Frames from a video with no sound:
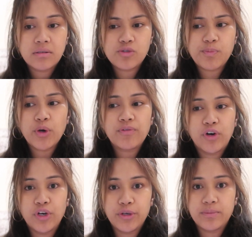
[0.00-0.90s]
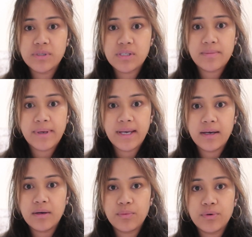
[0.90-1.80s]
spoke volumes to me.
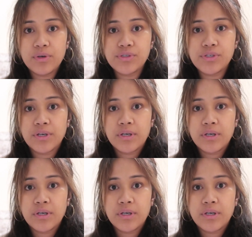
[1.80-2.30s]
It was